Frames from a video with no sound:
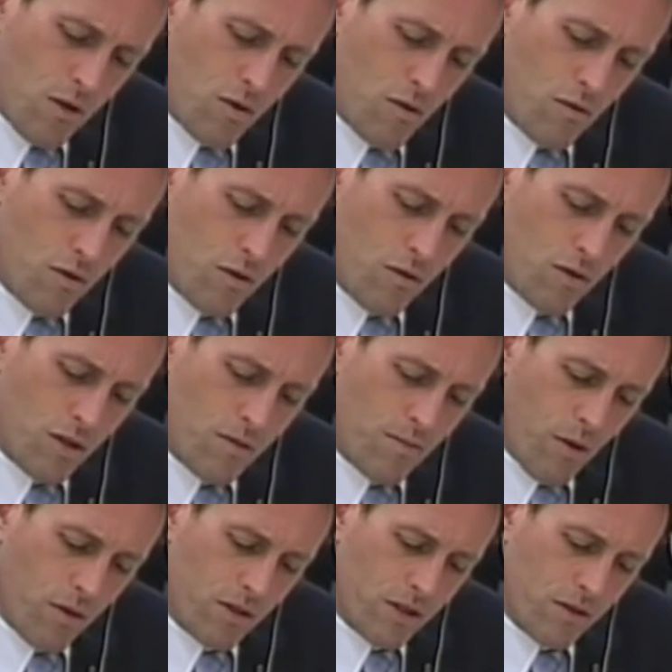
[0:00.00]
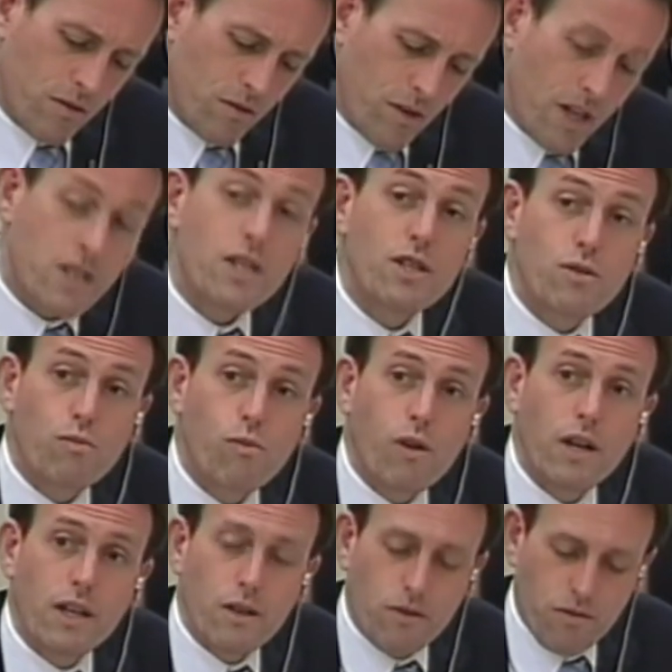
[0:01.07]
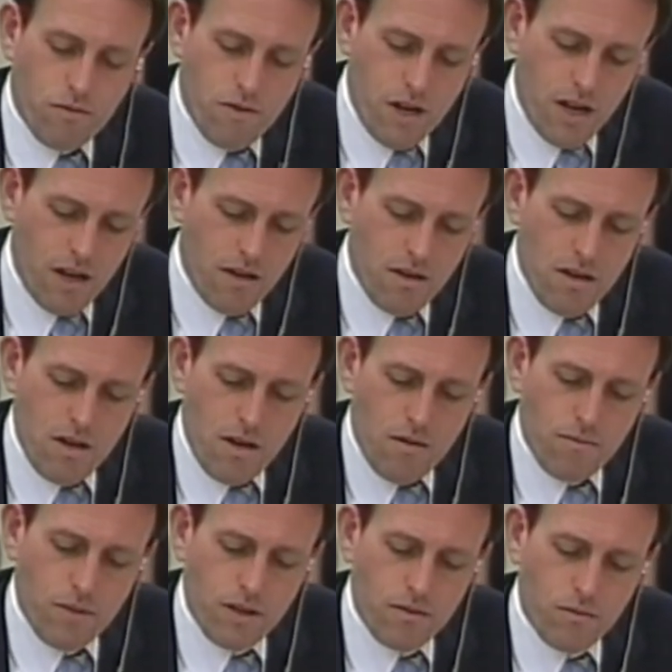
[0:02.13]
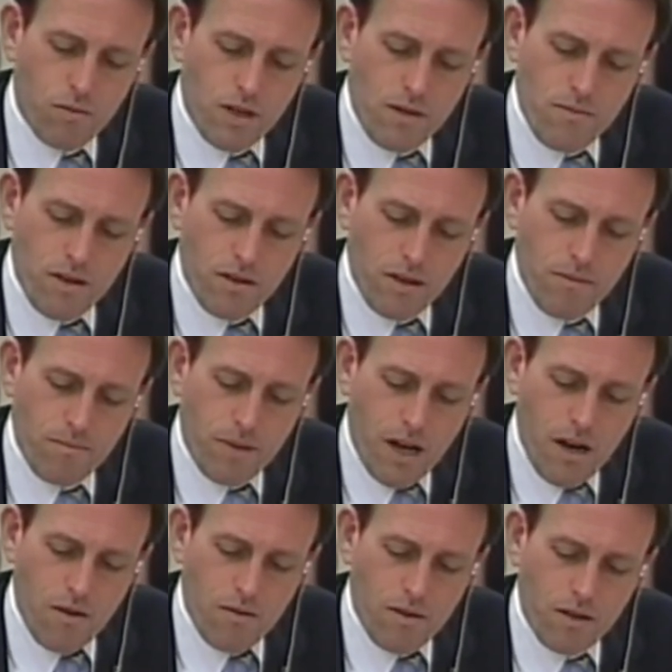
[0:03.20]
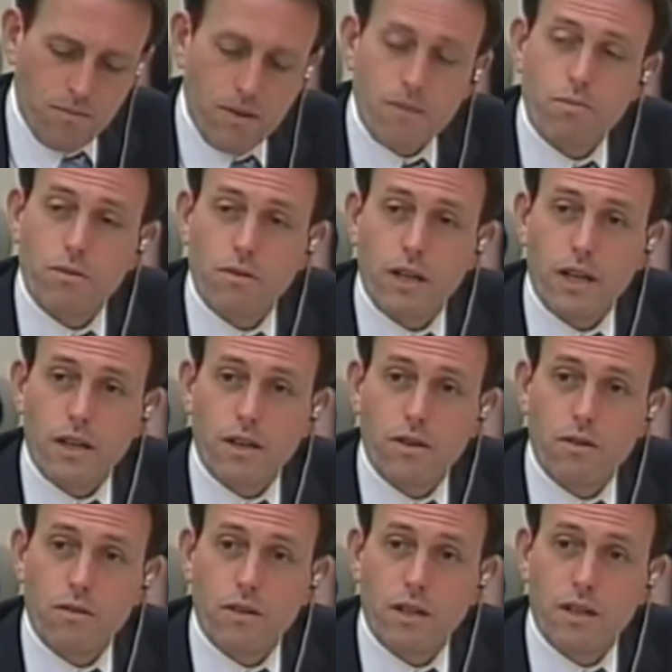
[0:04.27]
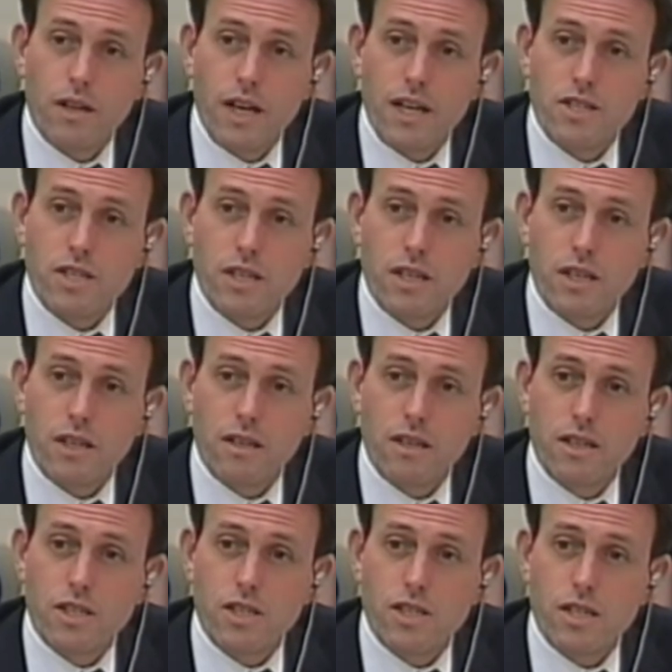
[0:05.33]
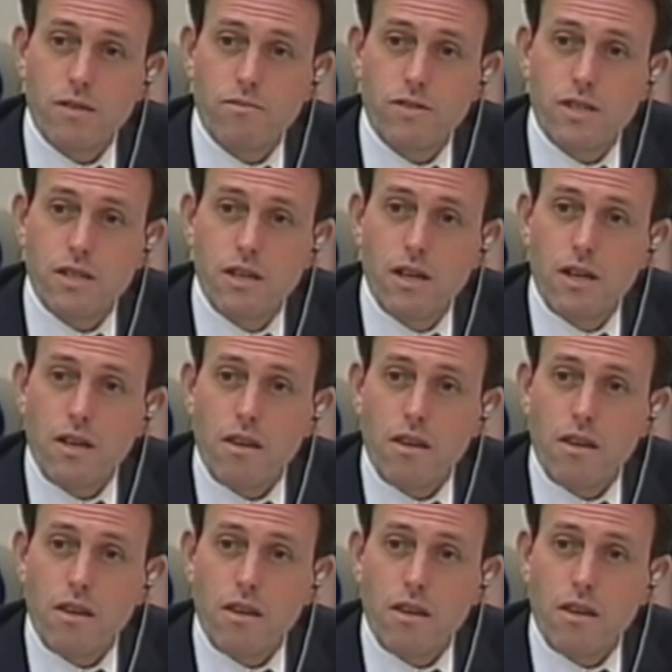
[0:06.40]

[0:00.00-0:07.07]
You spoke to questions 1 and 3, but what about empowering people like you and Nazanin? It just seems